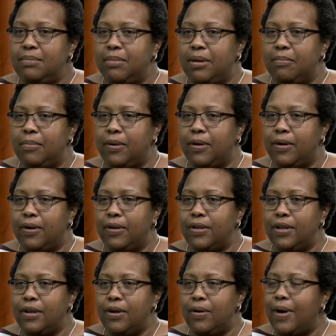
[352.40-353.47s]
member,
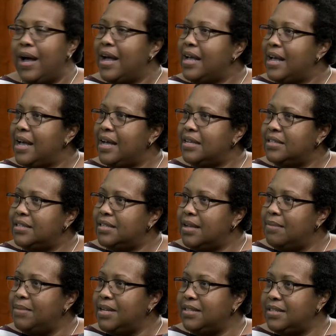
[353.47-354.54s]
I saw
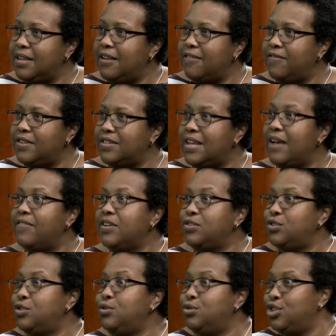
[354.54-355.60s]
myself as having
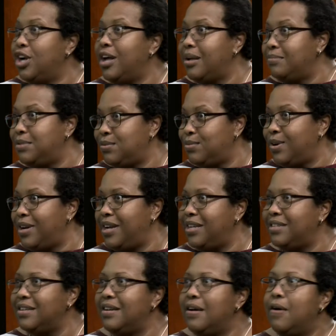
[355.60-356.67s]
2 jobs,
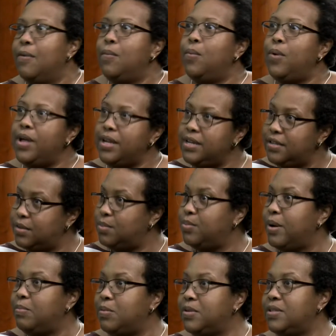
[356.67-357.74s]
right? One is
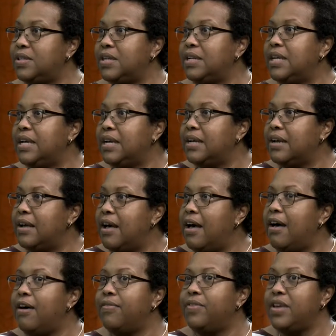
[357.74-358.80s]
representing
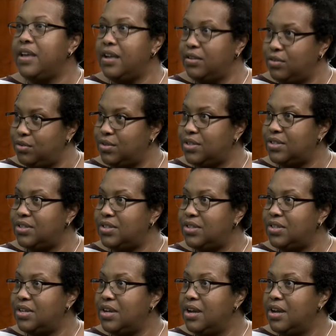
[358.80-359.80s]
the interest